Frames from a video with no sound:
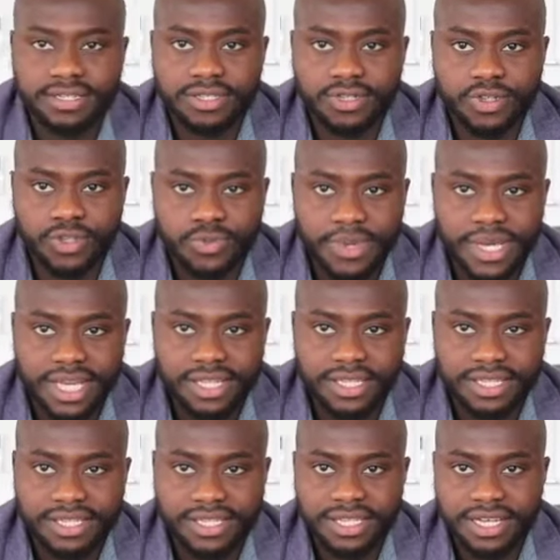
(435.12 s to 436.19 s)
to speak
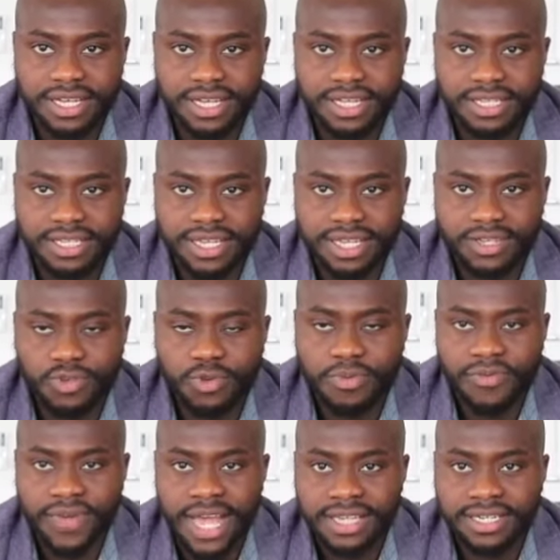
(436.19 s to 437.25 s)
to his
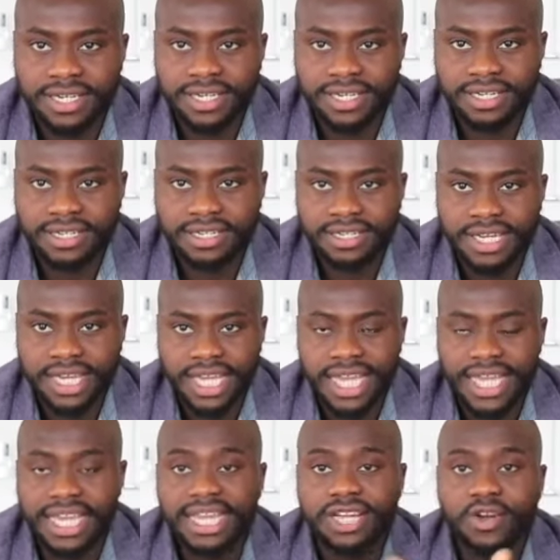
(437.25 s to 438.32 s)
supervisor,
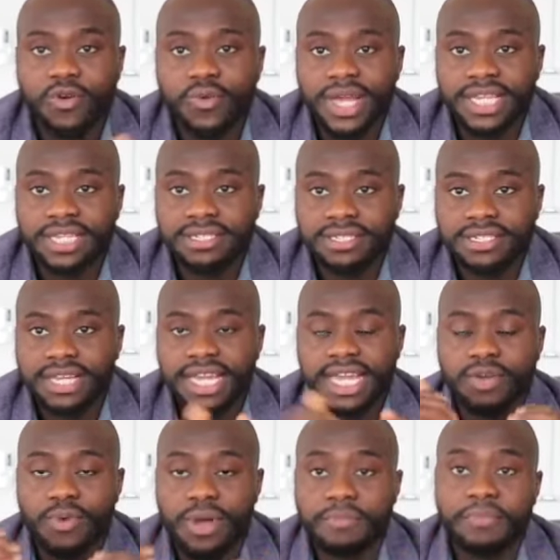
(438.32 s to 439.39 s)
he didn't go in,
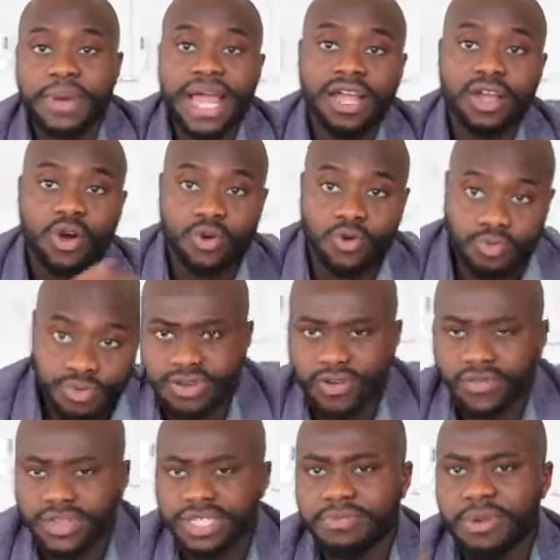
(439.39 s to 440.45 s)
he went back home.
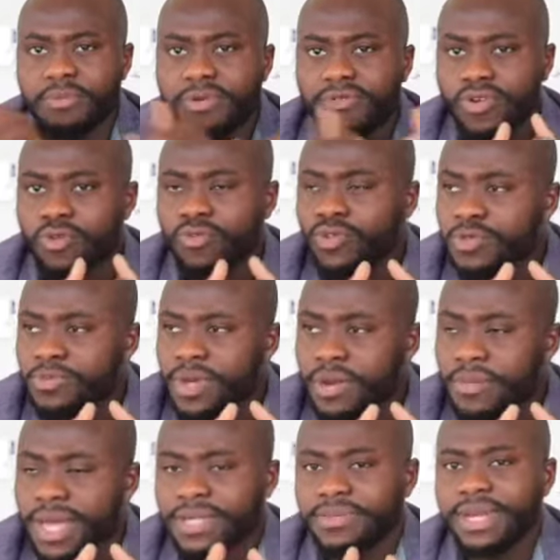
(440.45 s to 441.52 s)
Obviously my brother calls me
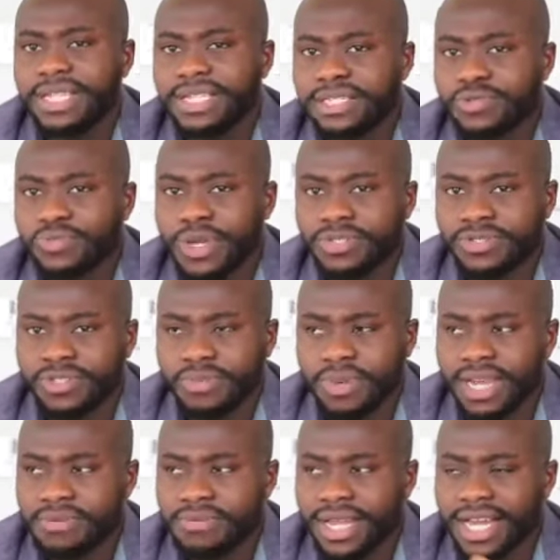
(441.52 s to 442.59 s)
up, explains the situation to me,
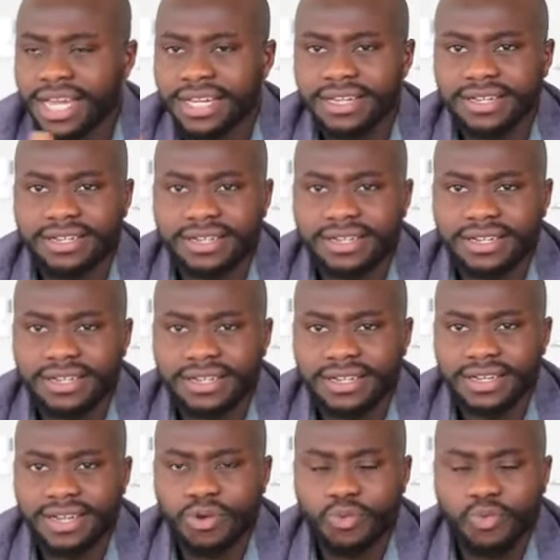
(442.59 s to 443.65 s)
and I'm like,
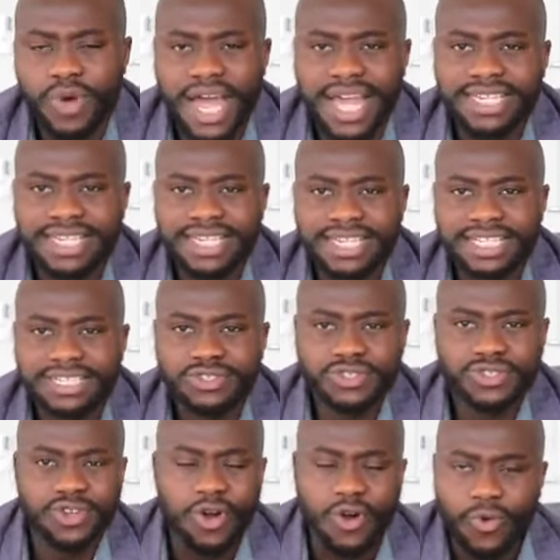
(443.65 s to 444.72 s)
why didn't he
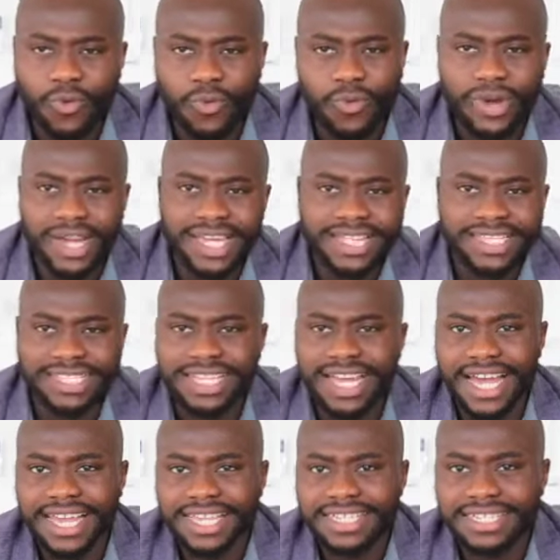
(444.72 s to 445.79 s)
just go
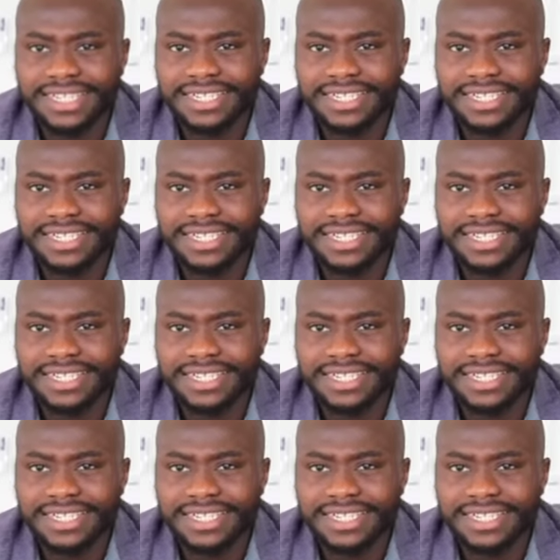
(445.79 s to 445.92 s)
inside,